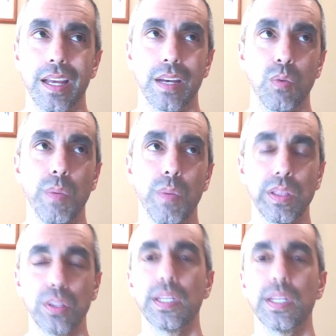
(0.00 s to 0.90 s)
when we
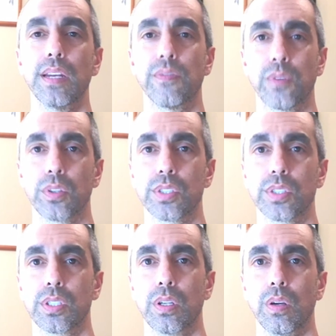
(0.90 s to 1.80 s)
looked at it
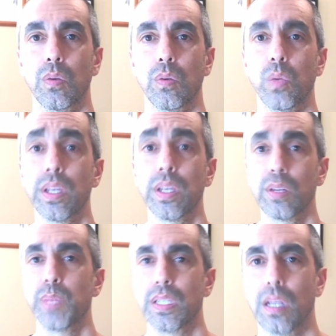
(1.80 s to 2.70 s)
first, we could
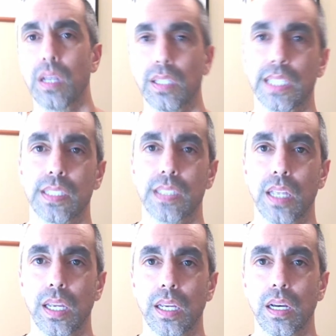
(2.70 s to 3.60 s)
have been done, let's
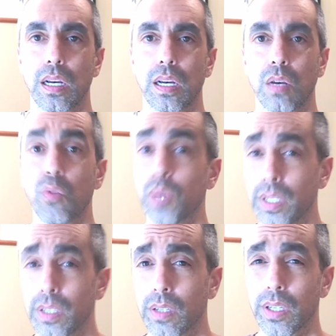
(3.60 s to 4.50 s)
say, over a
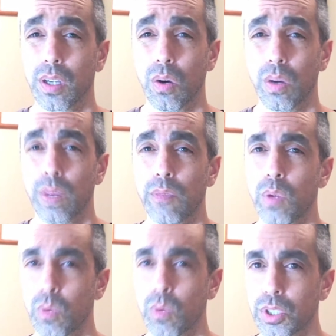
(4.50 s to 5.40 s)
year ago if
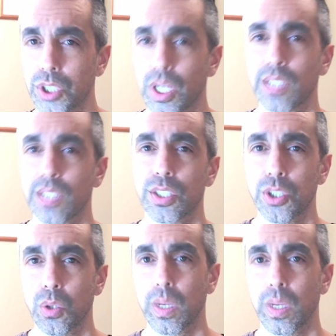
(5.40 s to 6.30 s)
we were just
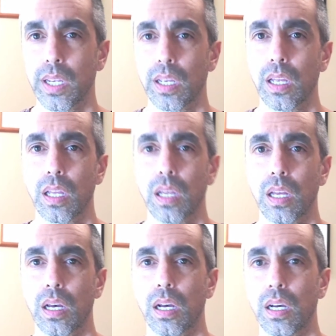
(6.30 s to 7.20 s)
doing
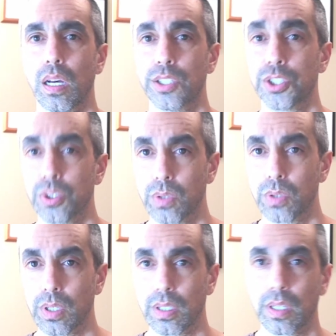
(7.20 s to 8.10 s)
a
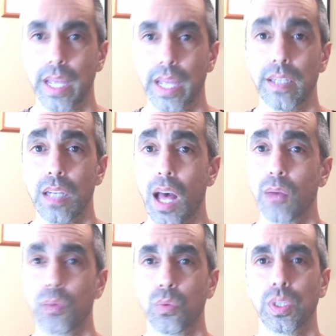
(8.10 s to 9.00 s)
shooter and
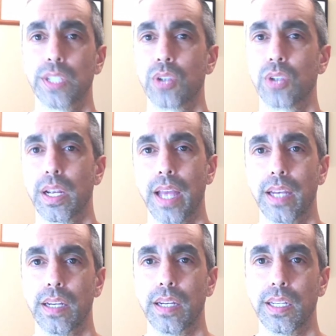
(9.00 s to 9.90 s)
not really trying to
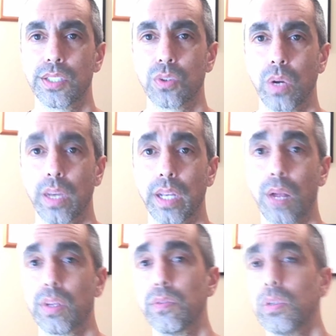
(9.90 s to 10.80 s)
add in any story. And
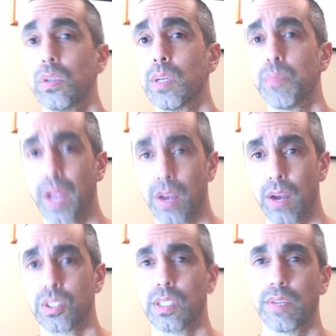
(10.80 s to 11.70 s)
I'll give you a
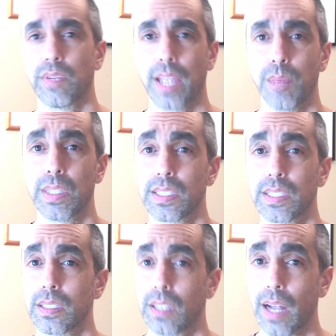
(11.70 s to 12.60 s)
comparison of a game
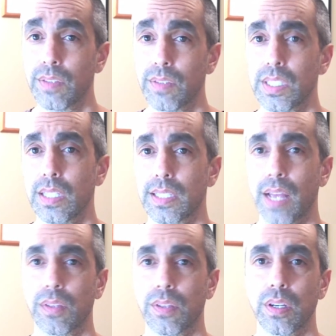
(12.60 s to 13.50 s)
that I've seen that's
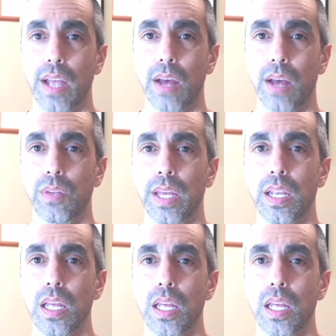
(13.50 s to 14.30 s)
out there now that